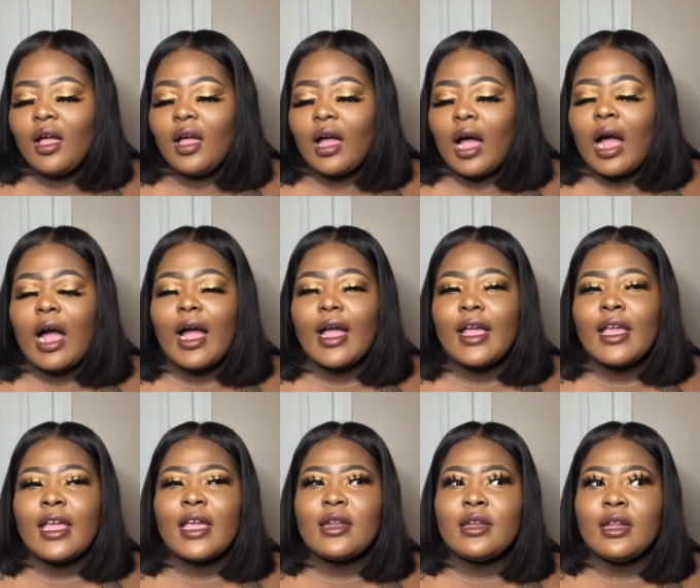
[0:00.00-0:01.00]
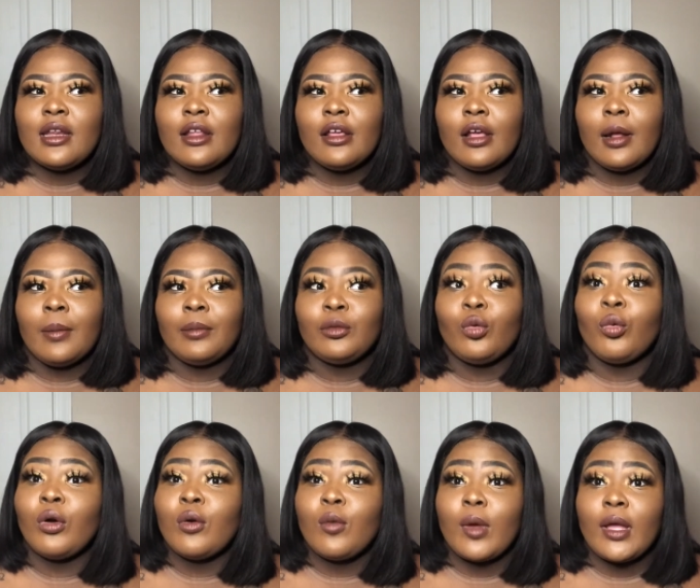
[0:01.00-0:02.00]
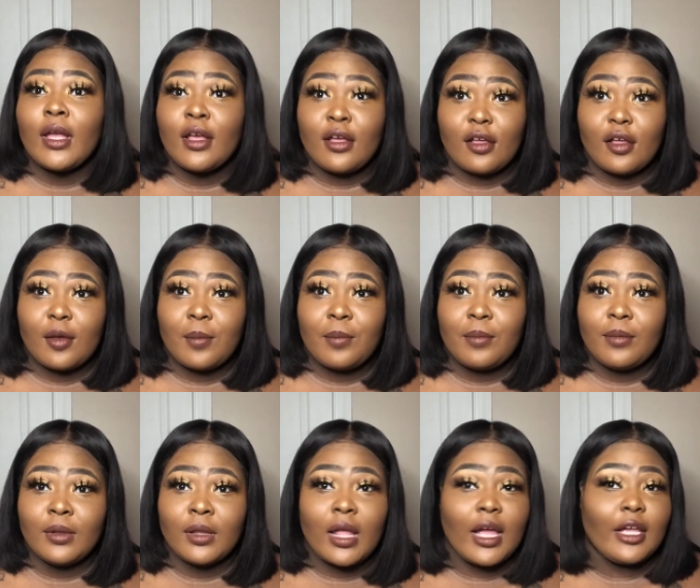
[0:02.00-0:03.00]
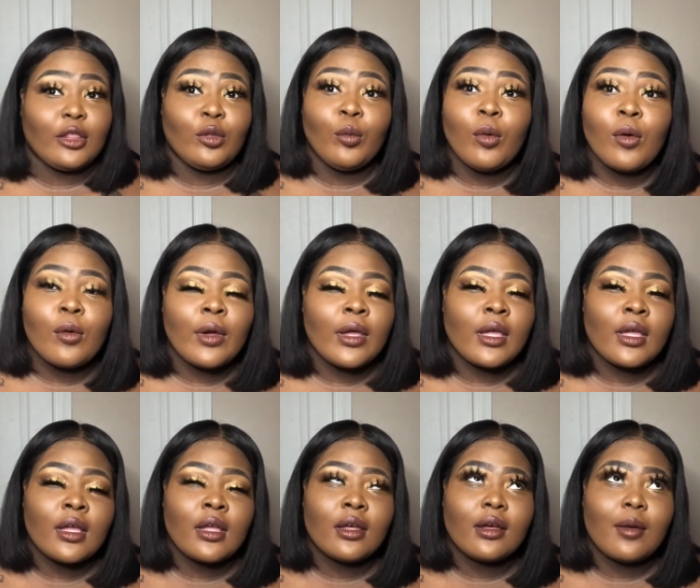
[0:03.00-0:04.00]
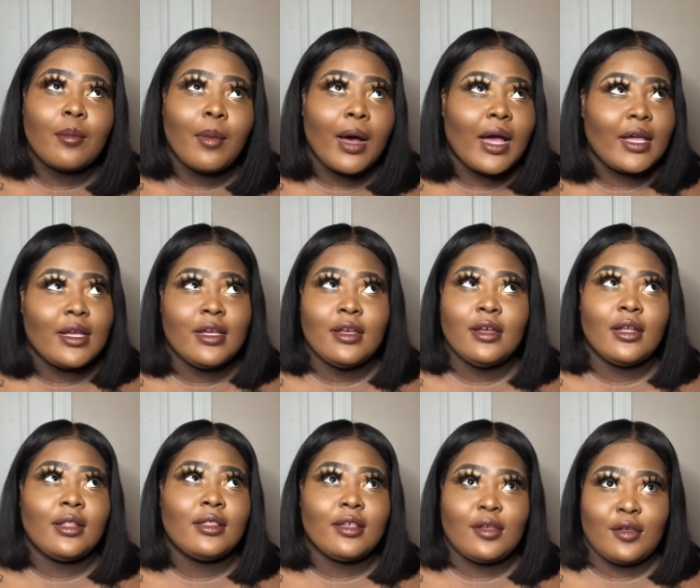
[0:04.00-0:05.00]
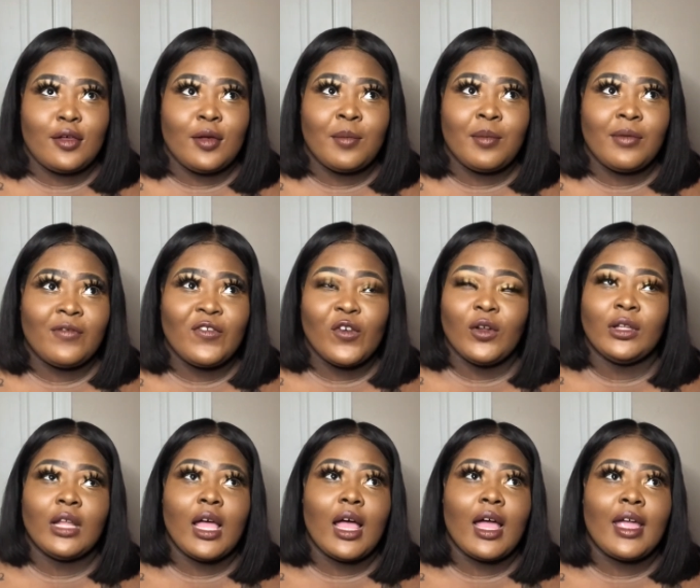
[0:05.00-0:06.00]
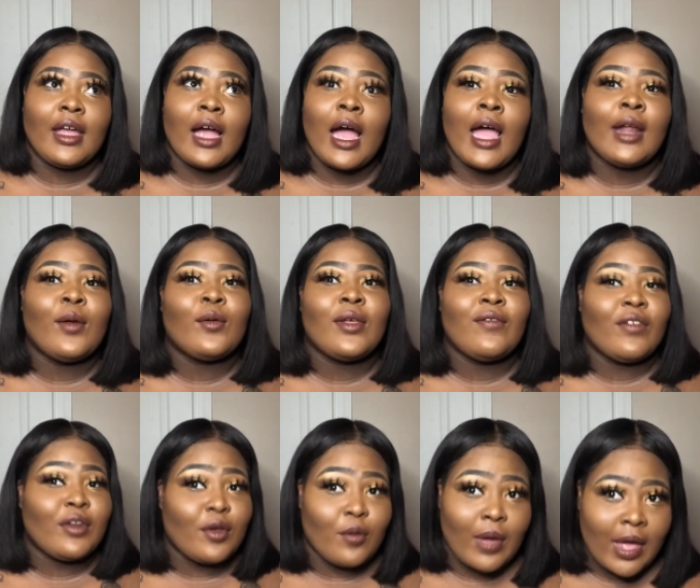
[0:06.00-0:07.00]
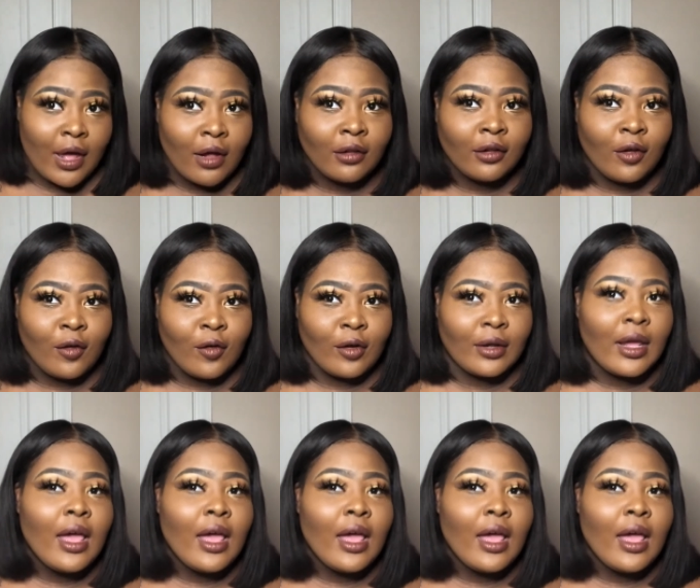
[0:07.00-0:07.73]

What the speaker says: I ended up throwing up, like throwing my guts up for like, I don't even know how long,